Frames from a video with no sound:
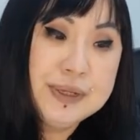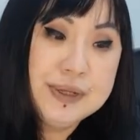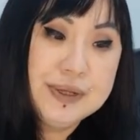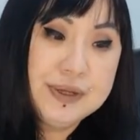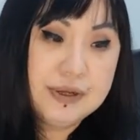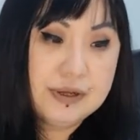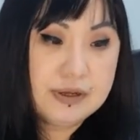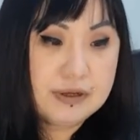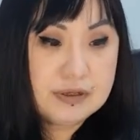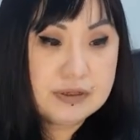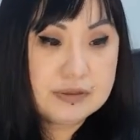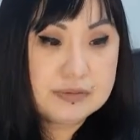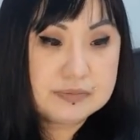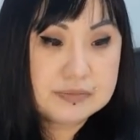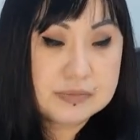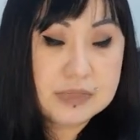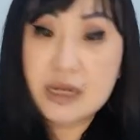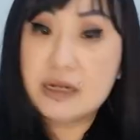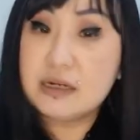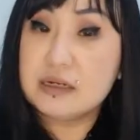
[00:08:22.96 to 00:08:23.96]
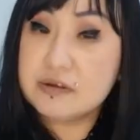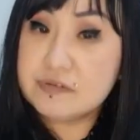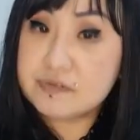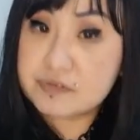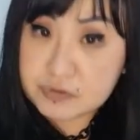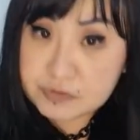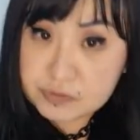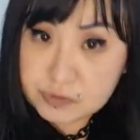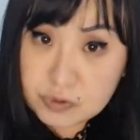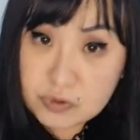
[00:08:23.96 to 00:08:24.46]
I leave
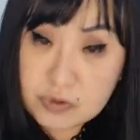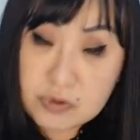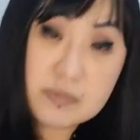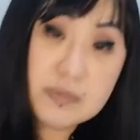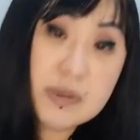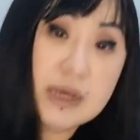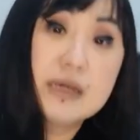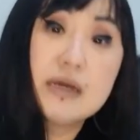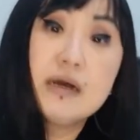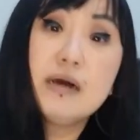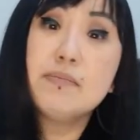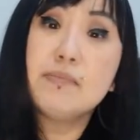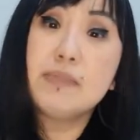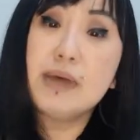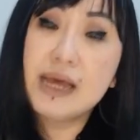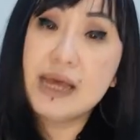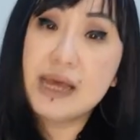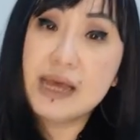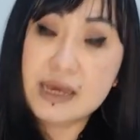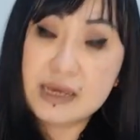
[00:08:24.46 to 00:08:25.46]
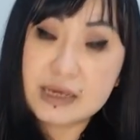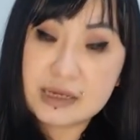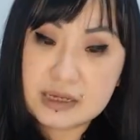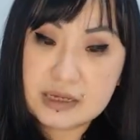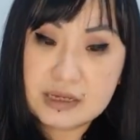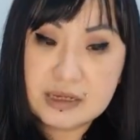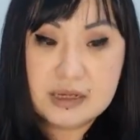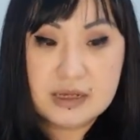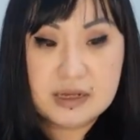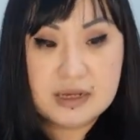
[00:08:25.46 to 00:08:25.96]
the room, I come back
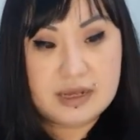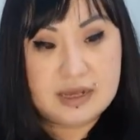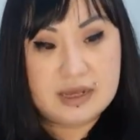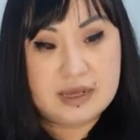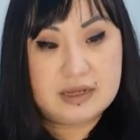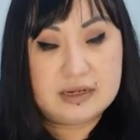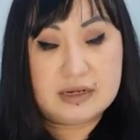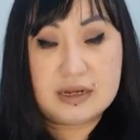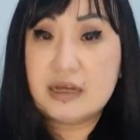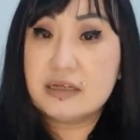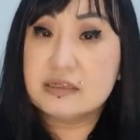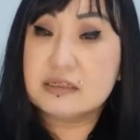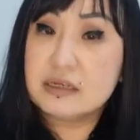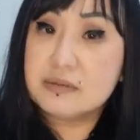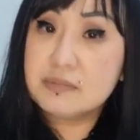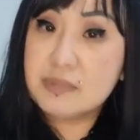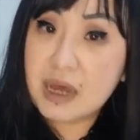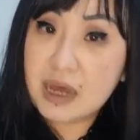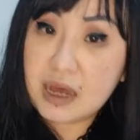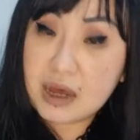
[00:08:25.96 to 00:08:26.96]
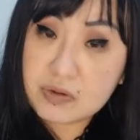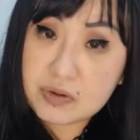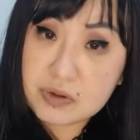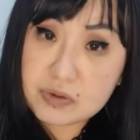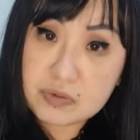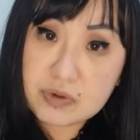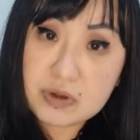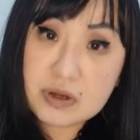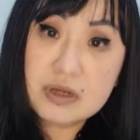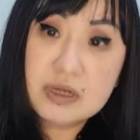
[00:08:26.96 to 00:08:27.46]
and ask him how it
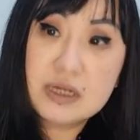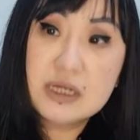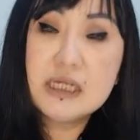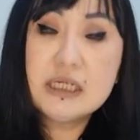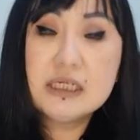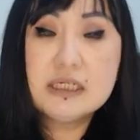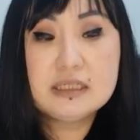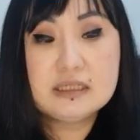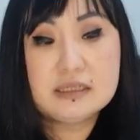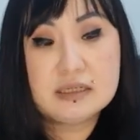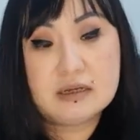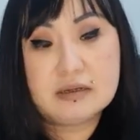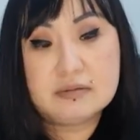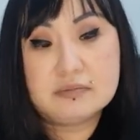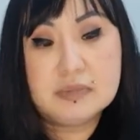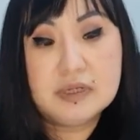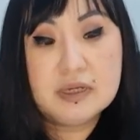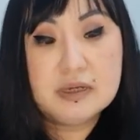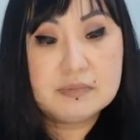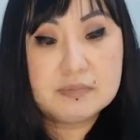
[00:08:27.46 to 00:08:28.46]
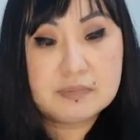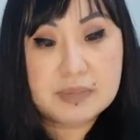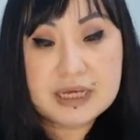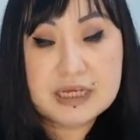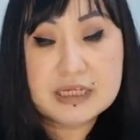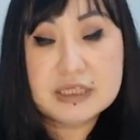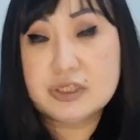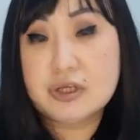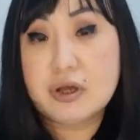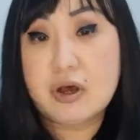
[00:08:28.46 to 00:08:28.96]
was
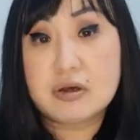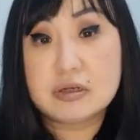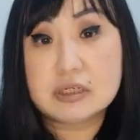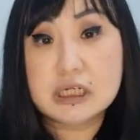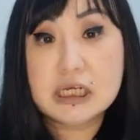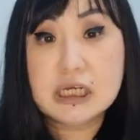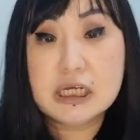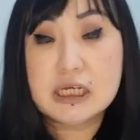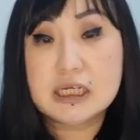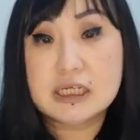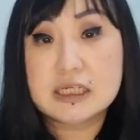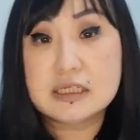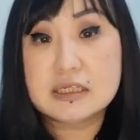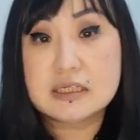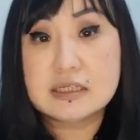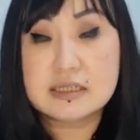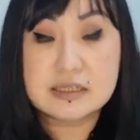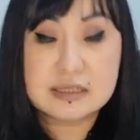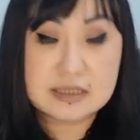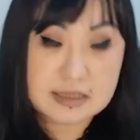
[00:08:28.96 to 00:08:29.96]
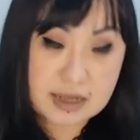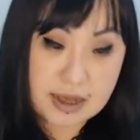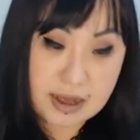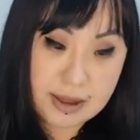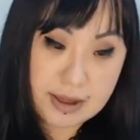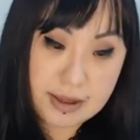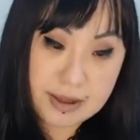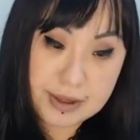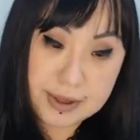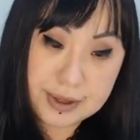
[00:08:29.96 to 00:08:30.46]
based on his
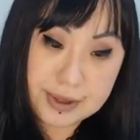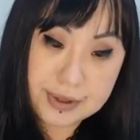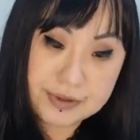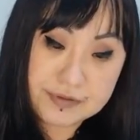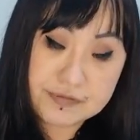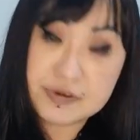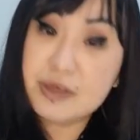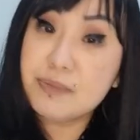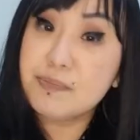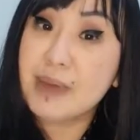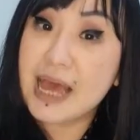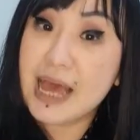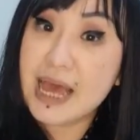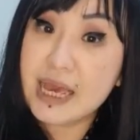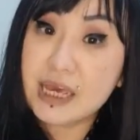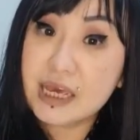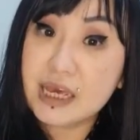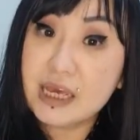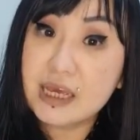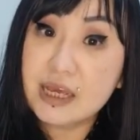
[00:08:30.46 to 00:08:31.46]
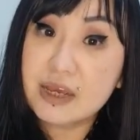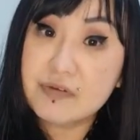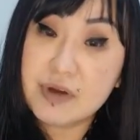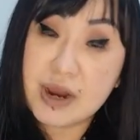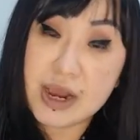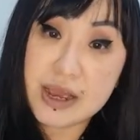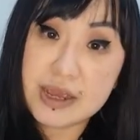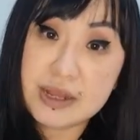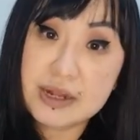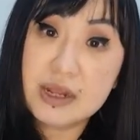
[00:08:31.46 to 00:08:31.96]
feedback,
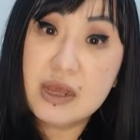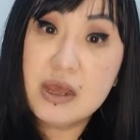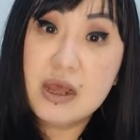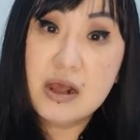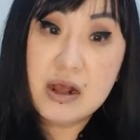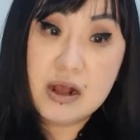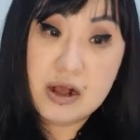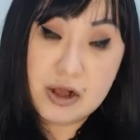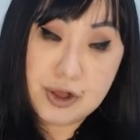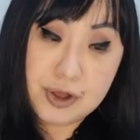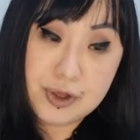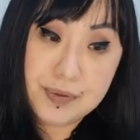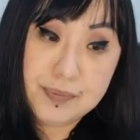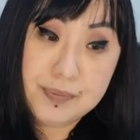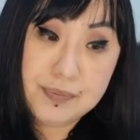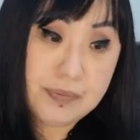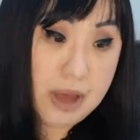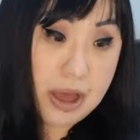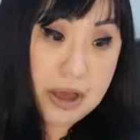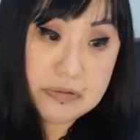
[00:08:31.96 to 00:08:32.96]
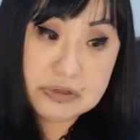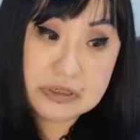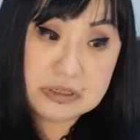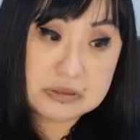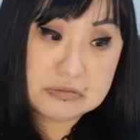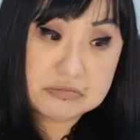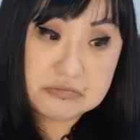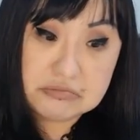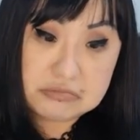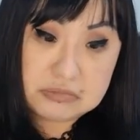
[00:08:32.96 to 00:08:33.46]
right? I would
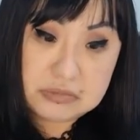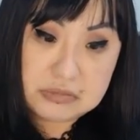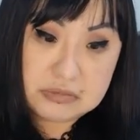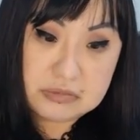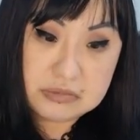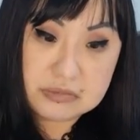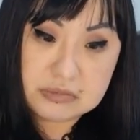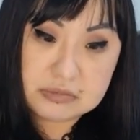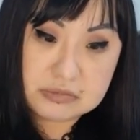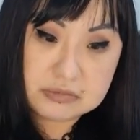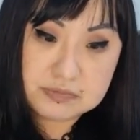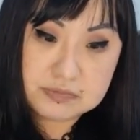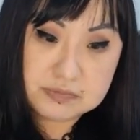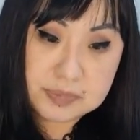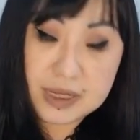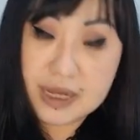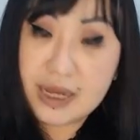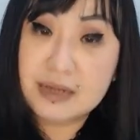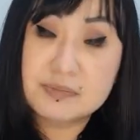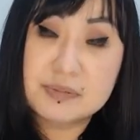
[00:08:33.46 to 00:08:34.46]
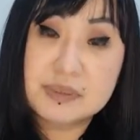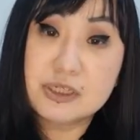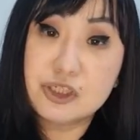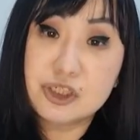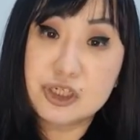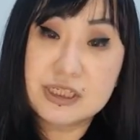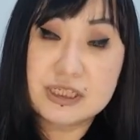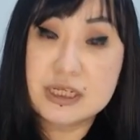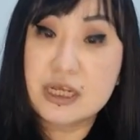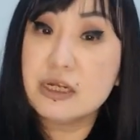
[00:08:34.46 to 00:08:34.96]
perhaps
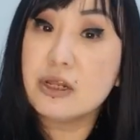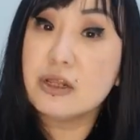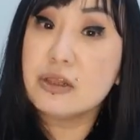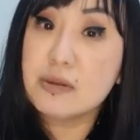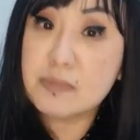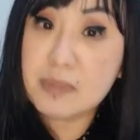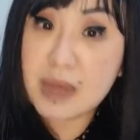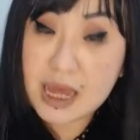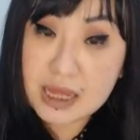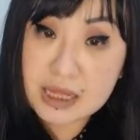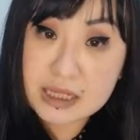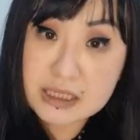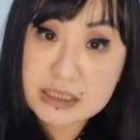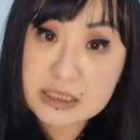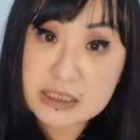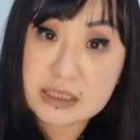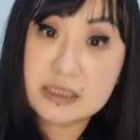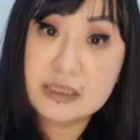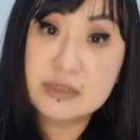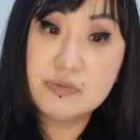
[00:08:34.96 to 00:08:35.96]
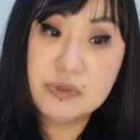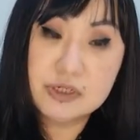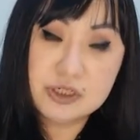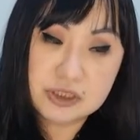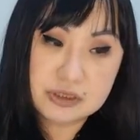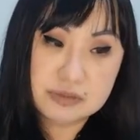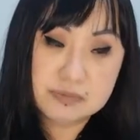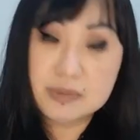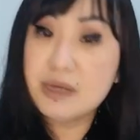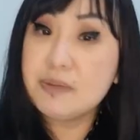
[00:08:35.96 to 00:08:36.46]
suggest another mask,
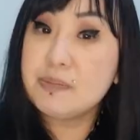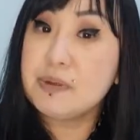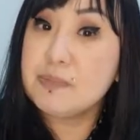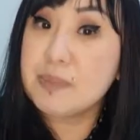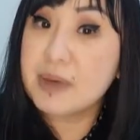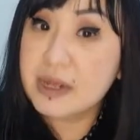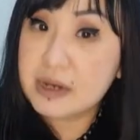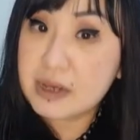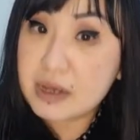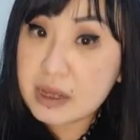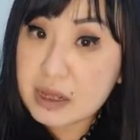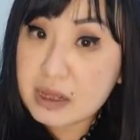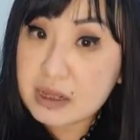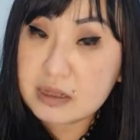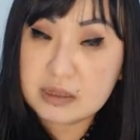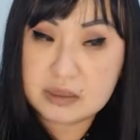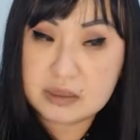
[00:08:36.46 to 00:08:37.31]
which may be better,